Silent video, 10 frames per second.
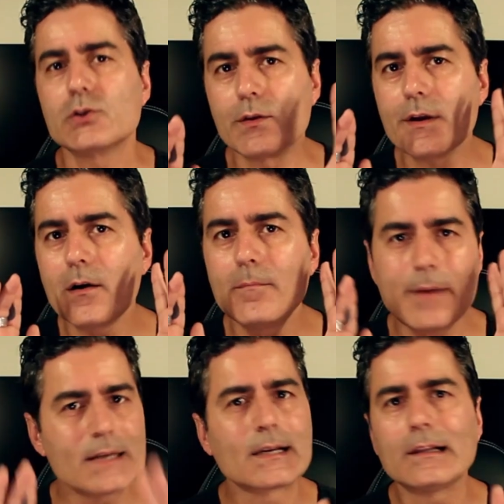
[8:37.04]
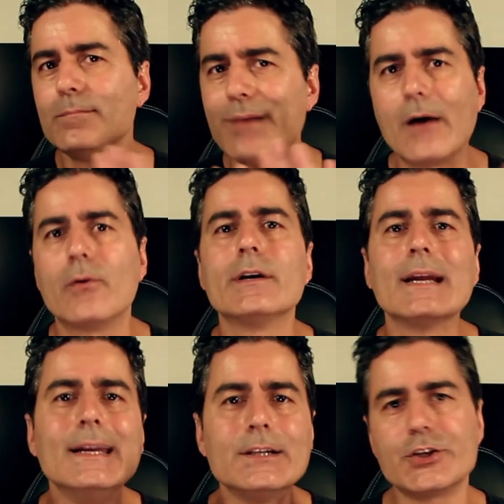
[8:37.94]
So they're basically powered
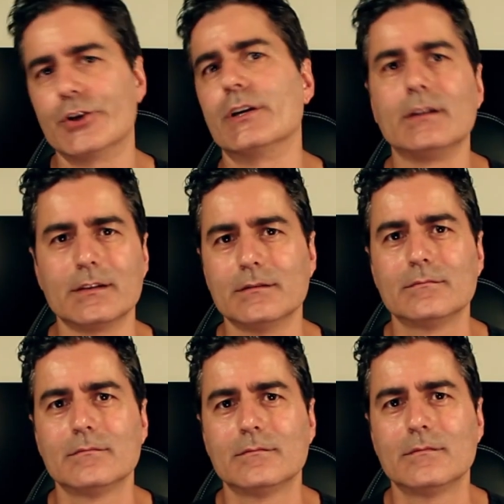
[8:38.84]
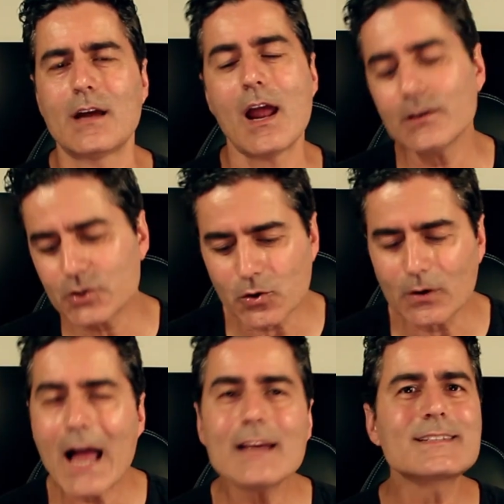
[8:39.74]
internally. And so
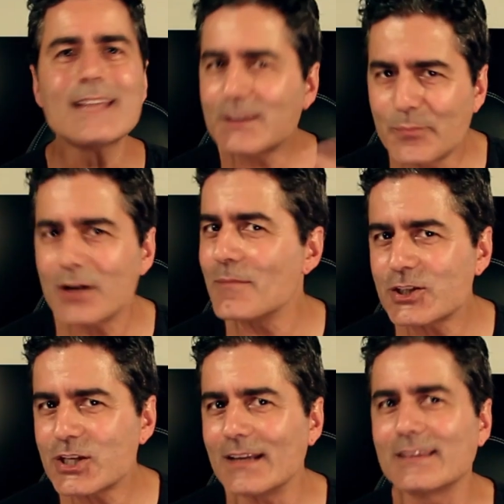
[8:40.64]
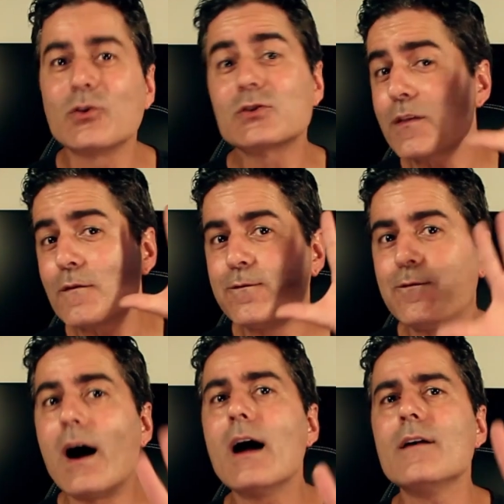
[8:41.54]
guys, that's pretty much it. Those are the
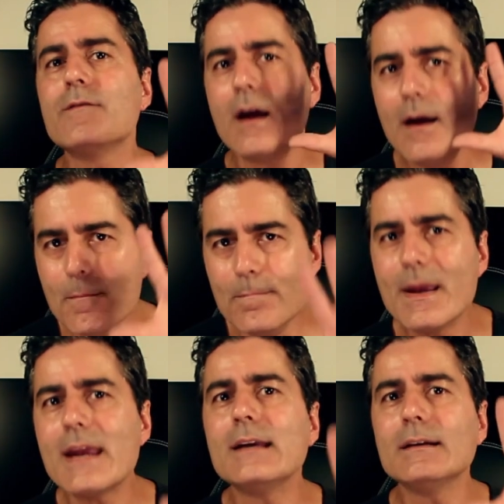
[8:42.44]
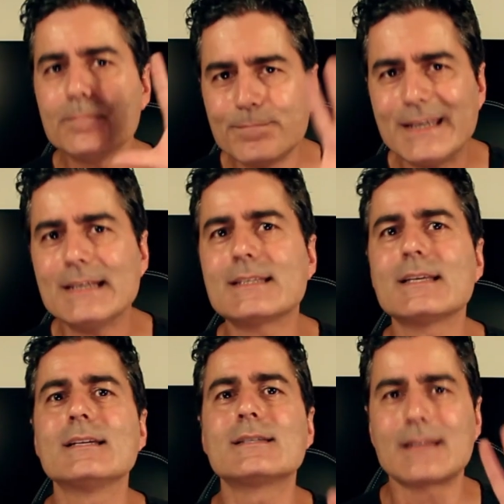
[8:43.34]
5 main
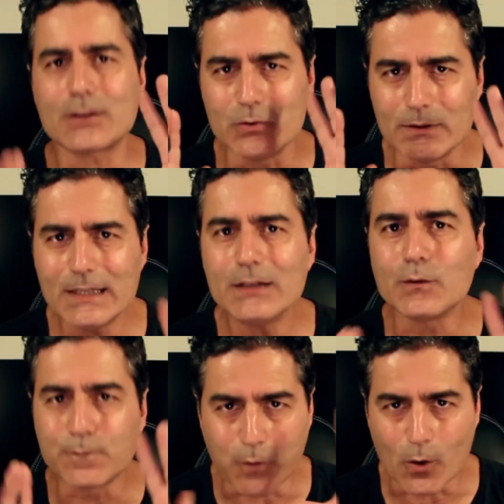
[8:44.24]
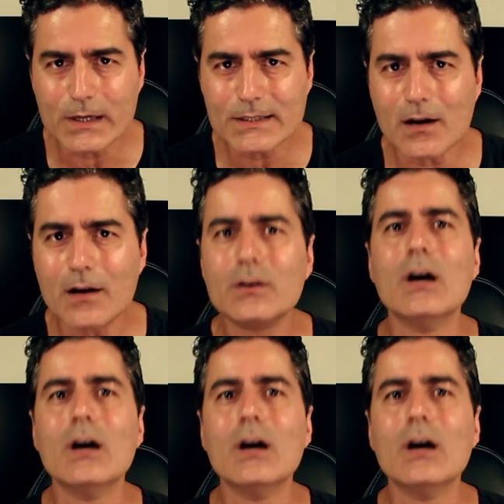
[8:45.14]
pieces that you need to focus on